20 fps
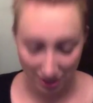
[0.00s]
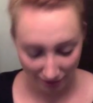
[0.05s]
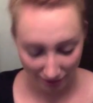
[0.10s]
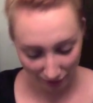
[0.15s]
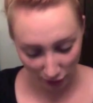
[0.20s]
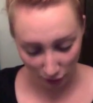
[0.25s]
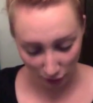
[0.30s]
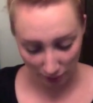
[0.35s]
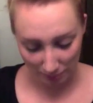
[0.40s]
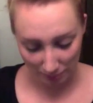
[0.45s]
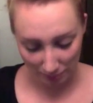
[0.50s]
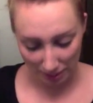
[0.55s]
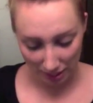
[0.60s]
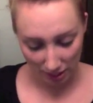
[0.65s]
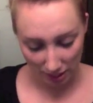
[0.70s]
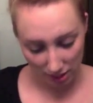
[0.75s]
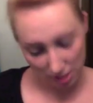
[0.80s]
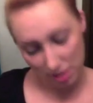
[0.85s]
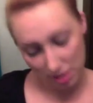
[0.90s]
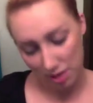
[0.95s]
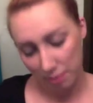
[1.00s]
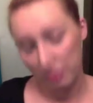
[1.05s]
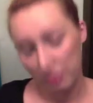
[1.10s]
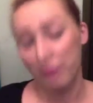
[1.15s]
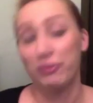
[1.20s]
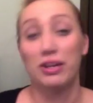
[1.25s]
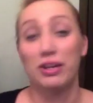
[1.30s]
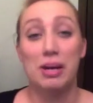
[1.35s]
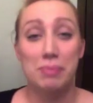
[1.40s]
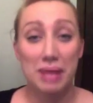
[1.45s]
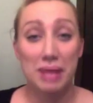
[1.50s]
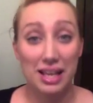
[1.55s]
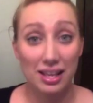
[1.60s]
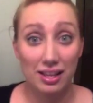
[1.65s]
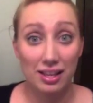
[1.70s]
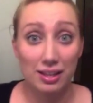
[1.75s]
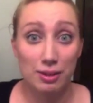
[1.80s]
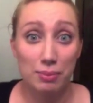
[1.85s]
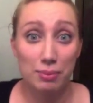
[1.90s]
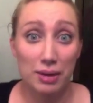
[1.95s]
You know what I mean? But if you're not pale,
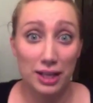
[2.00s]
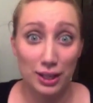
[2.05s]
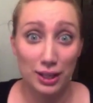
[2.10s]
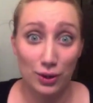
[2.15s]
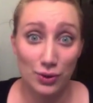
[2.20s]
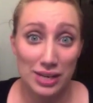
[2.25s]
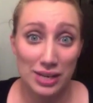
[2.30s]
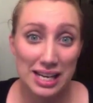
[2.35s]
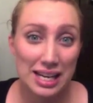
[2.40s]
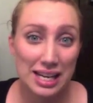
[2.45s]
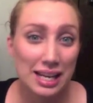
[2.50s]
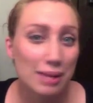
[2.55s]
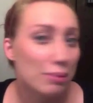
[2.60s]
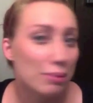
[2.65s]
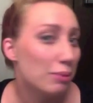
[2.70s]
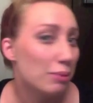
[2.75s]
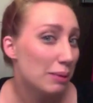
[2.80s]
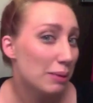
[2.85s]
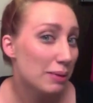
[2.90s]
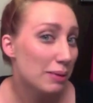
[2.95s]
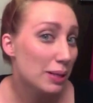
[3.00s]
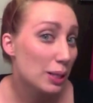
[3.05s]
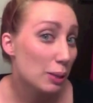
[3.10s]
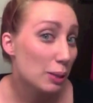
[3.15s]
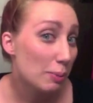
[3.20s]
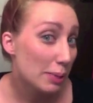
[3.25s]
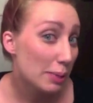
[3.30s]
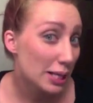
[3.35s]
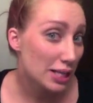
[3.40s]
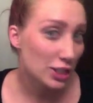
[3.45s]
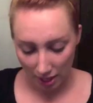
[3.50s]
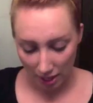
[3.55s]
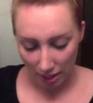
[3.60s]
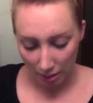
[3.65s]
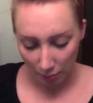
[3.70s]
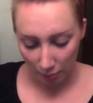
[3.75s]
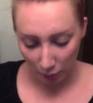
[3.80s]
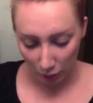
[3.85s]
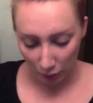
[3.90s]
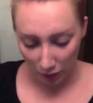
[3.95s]
you probably don't need it, but maybe a little blush.
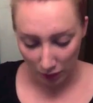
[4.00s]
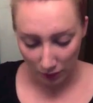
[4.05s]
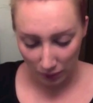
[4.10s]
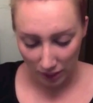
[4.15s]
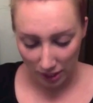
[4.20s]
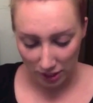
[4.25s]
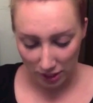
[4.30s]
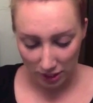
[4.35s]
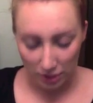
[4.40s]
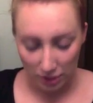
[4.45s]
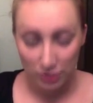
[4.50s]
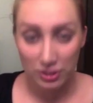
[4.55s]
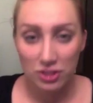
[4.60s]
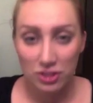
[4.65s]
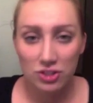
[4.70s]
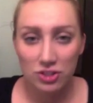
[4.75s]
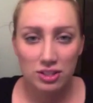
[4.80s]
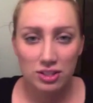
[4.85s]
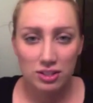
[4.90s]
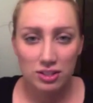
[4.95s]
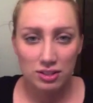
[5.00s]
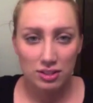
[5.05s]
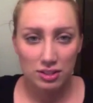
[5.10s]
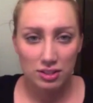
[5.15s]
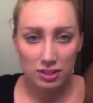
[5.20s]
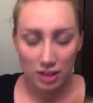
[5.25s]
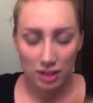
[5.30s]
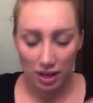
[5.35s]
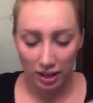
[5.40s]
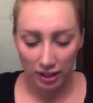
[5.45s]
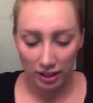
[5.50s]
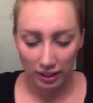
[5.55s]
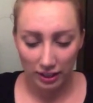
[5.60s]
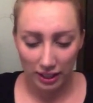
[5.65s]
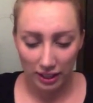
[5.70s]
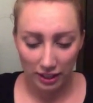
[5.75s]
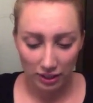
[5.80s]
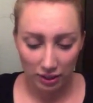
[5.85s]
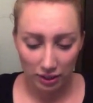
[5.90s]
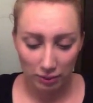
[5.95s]
But what you want to do is just
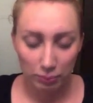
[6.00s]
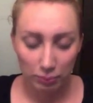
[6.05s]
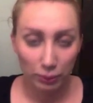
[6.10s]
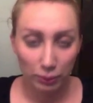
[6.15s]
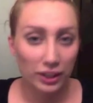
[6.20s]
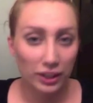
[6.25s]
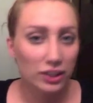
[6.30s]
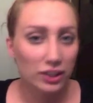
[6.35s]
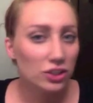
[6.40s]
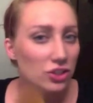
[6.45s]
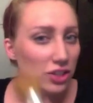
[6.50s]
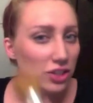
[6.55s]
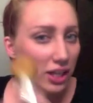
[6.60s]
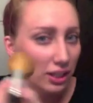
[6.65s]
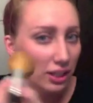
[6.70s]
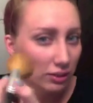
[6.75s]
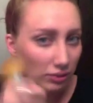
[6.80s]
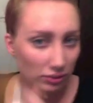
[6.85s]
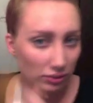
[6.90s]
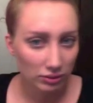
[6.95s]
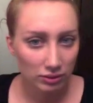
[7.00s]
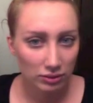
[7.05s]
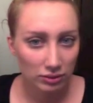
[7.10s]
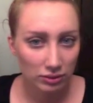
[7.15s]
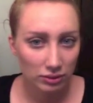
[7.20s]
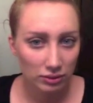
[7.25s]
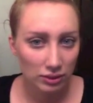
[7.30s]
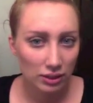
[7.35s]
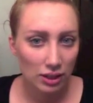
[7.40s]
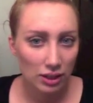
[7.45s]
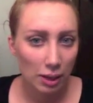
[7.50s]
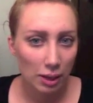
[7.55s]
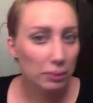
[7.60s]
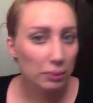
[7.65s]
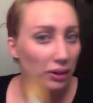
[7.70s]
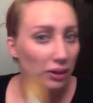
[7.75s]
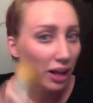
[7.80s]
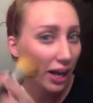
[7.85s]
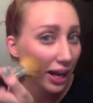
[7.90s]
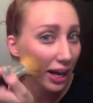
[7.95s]
get a good brush and
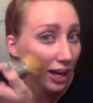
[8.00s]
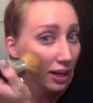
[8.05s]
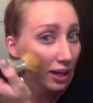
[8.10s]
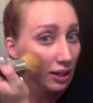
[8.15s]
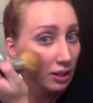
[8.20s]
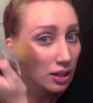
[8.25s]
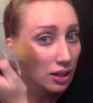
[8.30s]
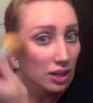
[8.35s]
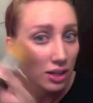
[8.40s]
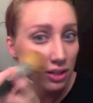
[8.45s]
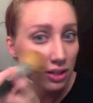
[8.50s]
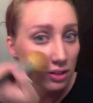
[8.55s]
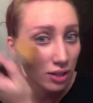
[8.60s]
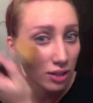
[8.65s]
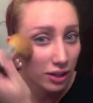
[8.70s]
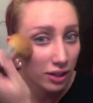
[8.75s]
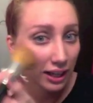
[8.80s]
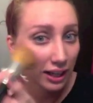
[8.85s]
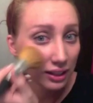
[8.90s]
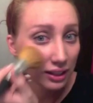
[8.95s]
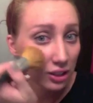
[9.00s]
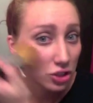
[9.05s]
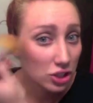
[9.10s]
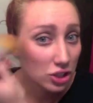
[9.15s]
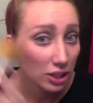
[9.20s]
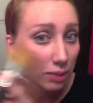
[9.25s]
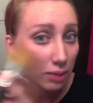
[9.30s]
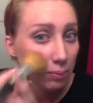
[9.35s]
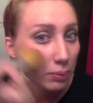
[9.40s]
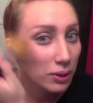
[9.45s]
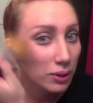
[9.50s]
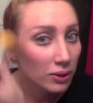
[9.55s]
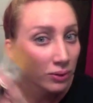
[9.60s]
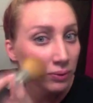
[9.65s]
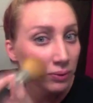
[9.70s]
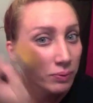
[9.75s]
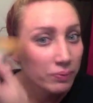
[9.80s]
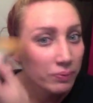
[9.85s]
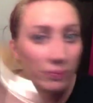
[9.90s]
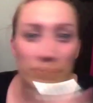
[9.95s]
apply it, starting at the cheekbone,
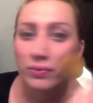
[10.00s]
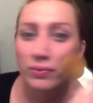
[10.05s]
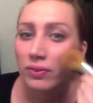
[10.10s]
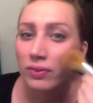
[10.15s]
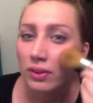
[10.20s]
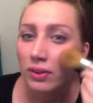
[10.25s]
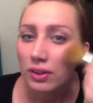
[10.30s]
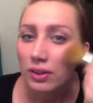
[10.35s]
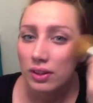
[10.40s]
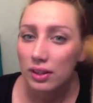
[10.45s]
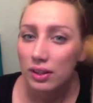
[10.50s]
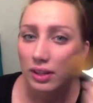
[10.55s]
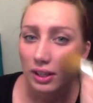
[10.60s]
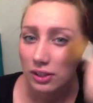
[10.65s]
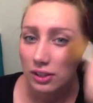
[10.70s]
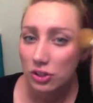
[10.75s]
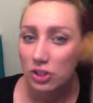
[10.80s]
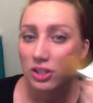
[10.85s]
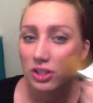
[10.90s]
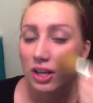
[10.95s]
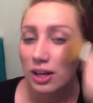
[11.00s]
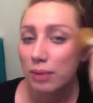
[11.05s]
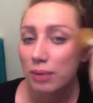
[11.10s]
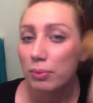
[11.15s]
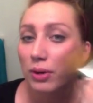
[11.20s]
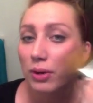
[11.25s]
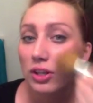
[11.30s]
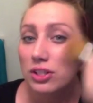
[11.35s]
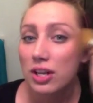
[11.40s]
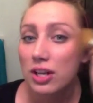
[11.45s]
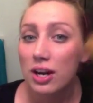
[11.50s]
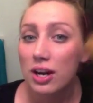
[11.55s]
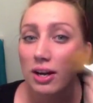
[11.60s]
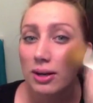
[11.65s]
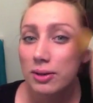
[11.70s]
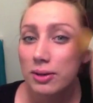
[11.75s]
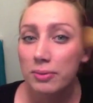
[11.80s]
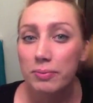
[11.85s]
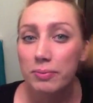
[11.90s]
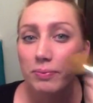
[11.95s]
and just kind of brush up.